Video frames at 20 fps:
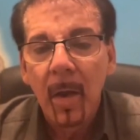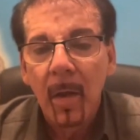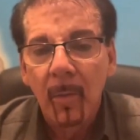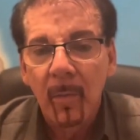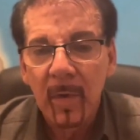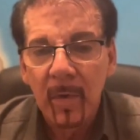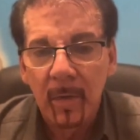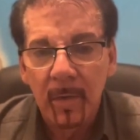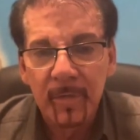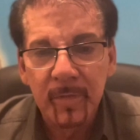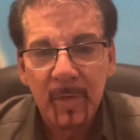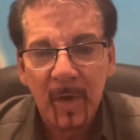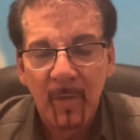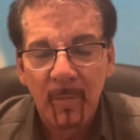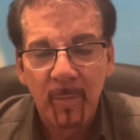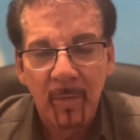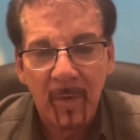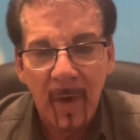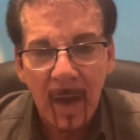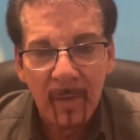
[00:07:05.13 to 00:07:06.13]
We also have
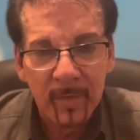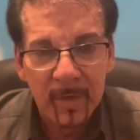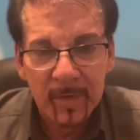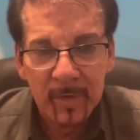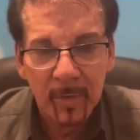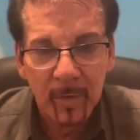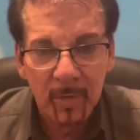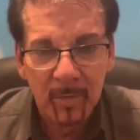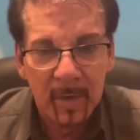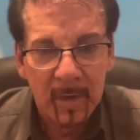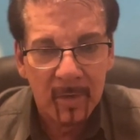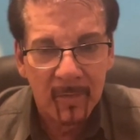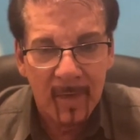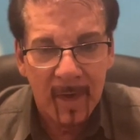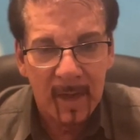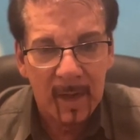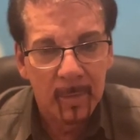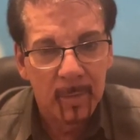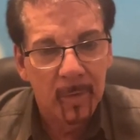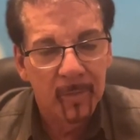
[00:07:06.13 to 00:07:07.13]
private tutoring
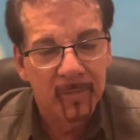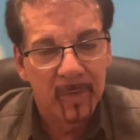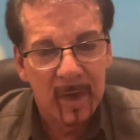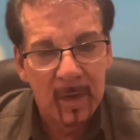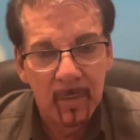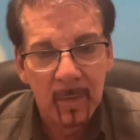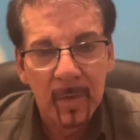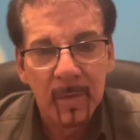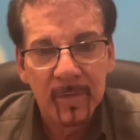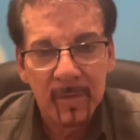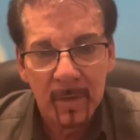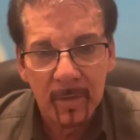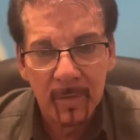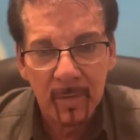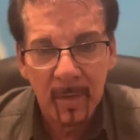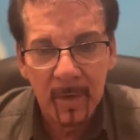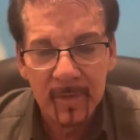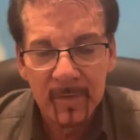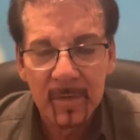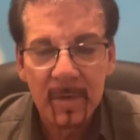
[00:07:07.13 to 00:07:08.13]
available for anyone who's
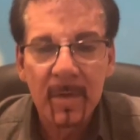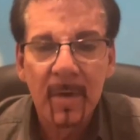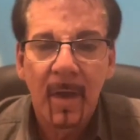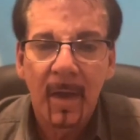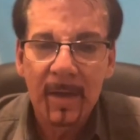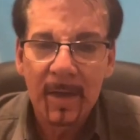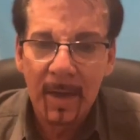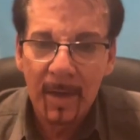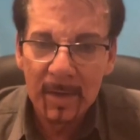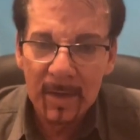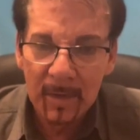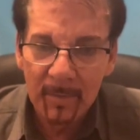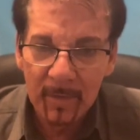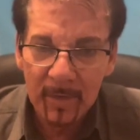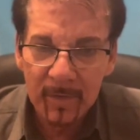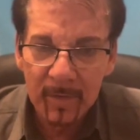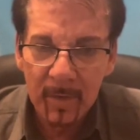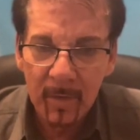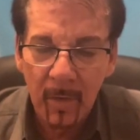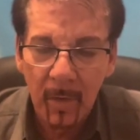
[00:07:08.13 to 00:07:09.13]
interested. Again, give
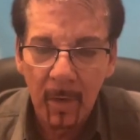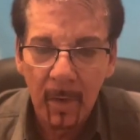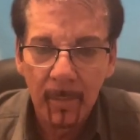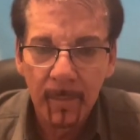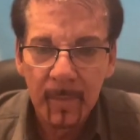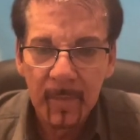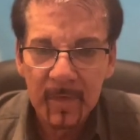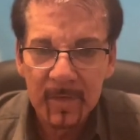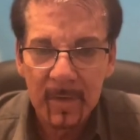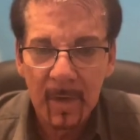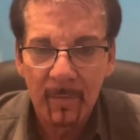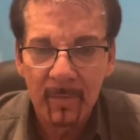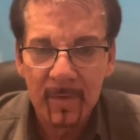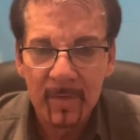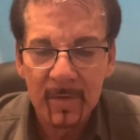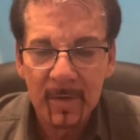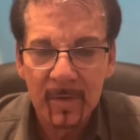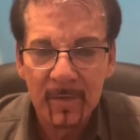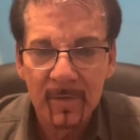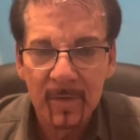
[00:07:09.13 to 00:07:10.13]
us a call,
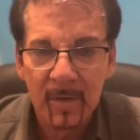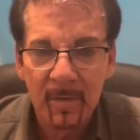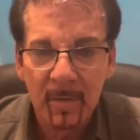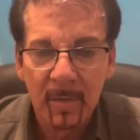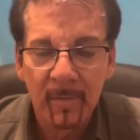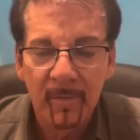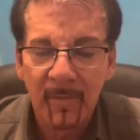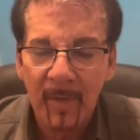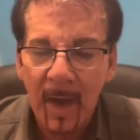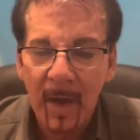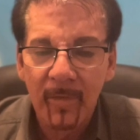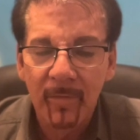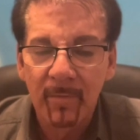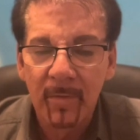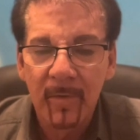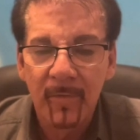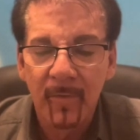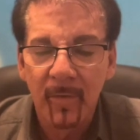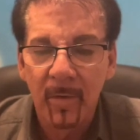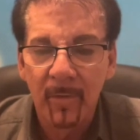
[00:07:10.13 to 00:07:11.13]

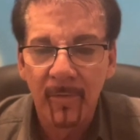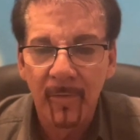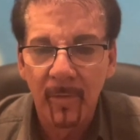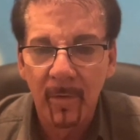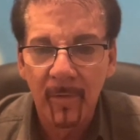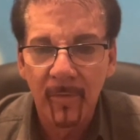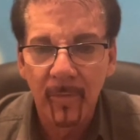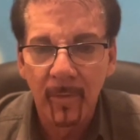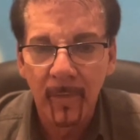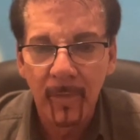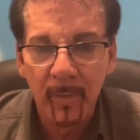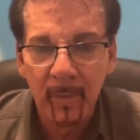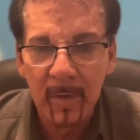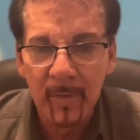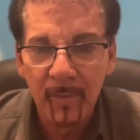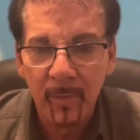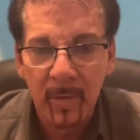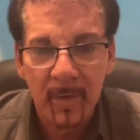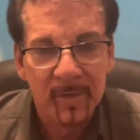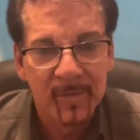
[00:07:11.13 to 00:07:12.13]

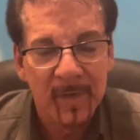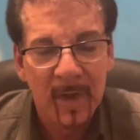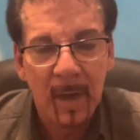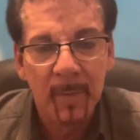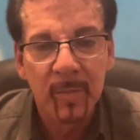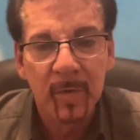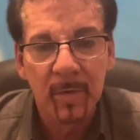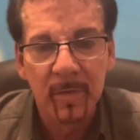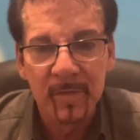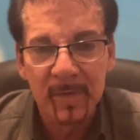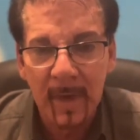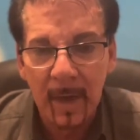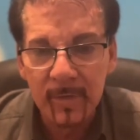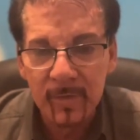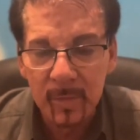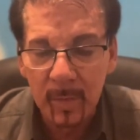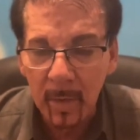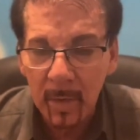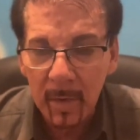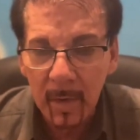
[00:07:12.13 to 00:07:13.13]
760-534-4434 to set up your
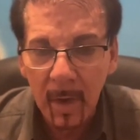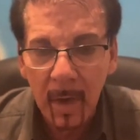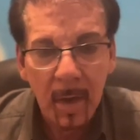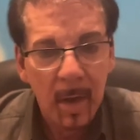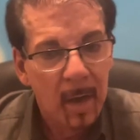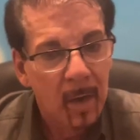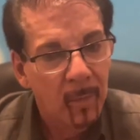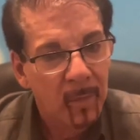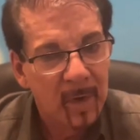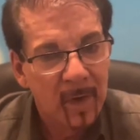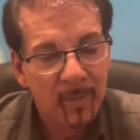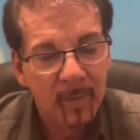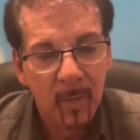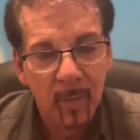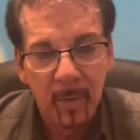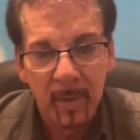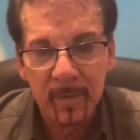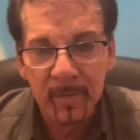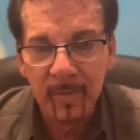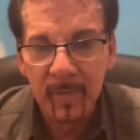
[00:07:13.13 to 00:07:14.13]
schedule. Whatever
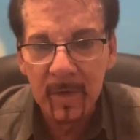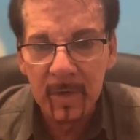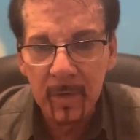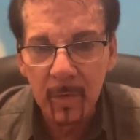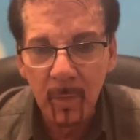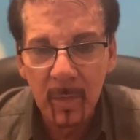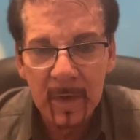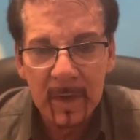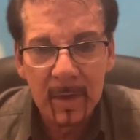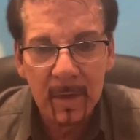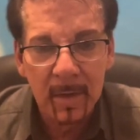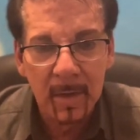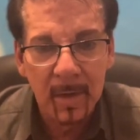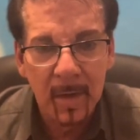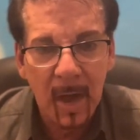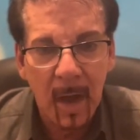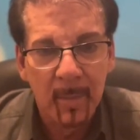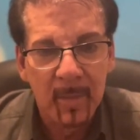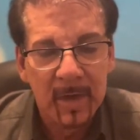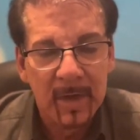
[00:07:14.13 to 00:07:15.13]
works for you, we can
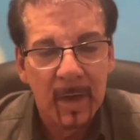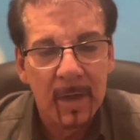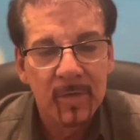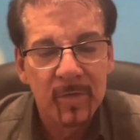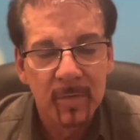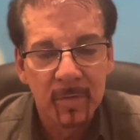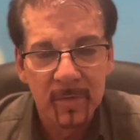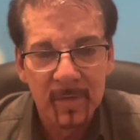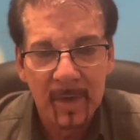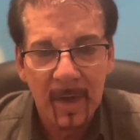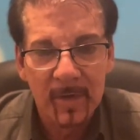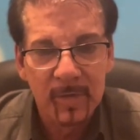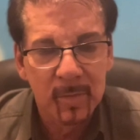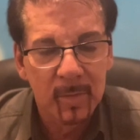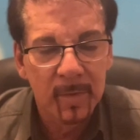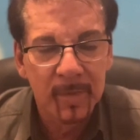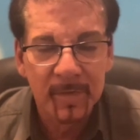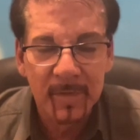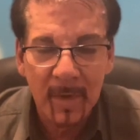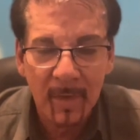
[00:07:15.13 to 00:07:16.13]
accommodate your
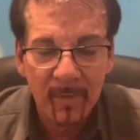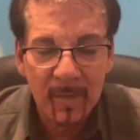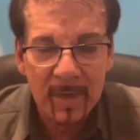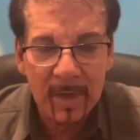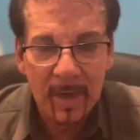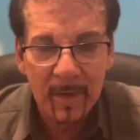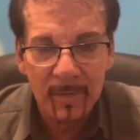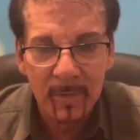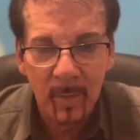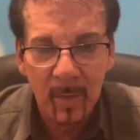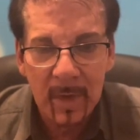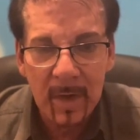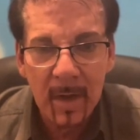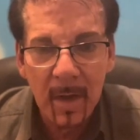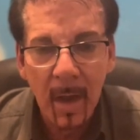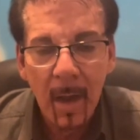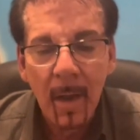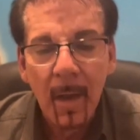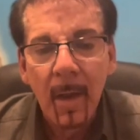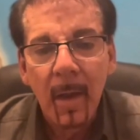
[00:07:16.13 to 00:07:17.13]
schedule 7 days a week.
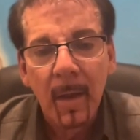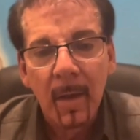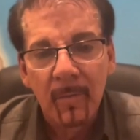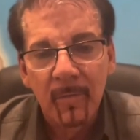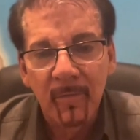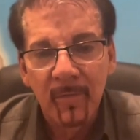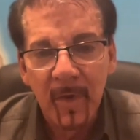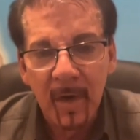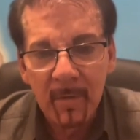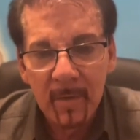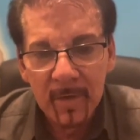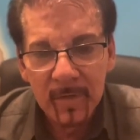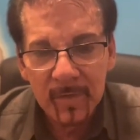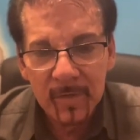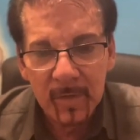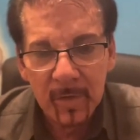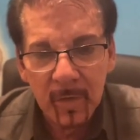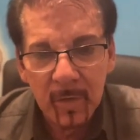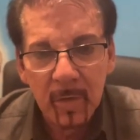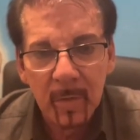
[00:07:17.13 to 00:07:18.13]
Very
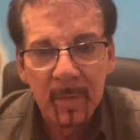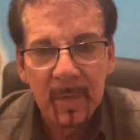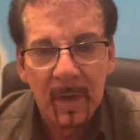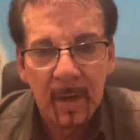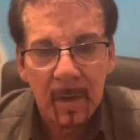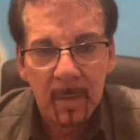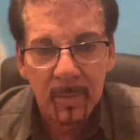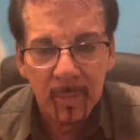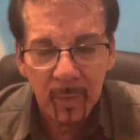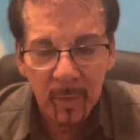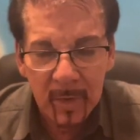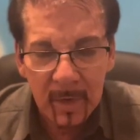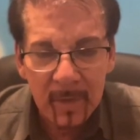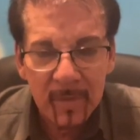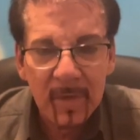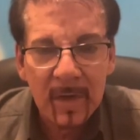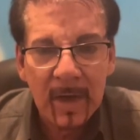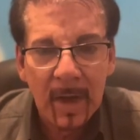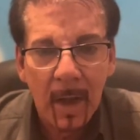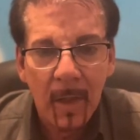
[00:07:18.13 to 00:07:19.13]
soon, we'll be going to be putting
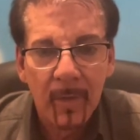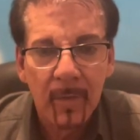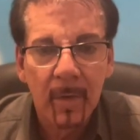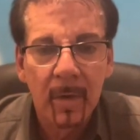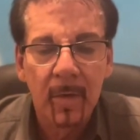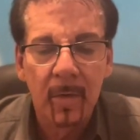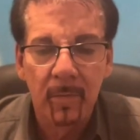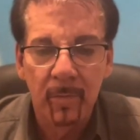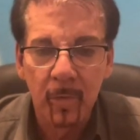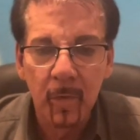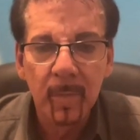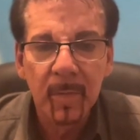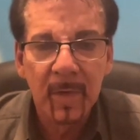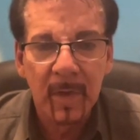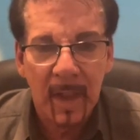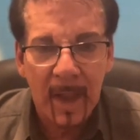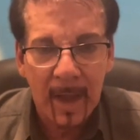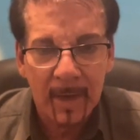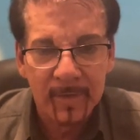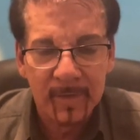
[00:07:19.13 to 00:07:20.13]
together group
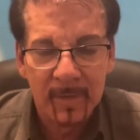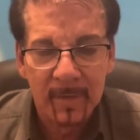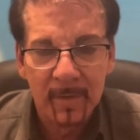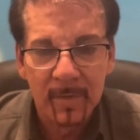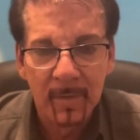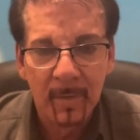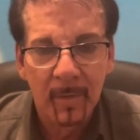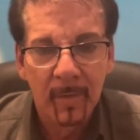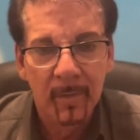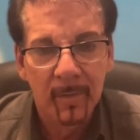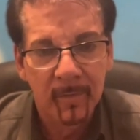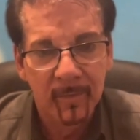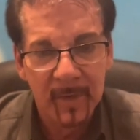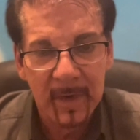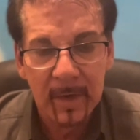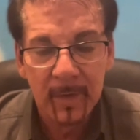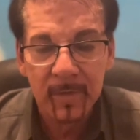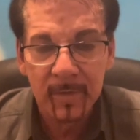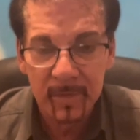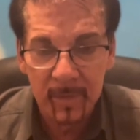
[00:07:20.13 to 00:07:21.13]
classes
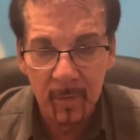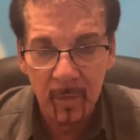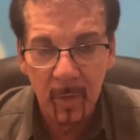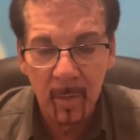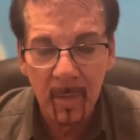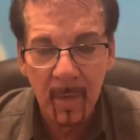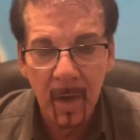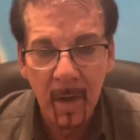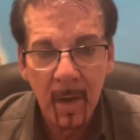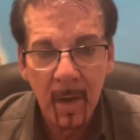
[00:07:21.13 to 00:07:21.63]
via Zoom.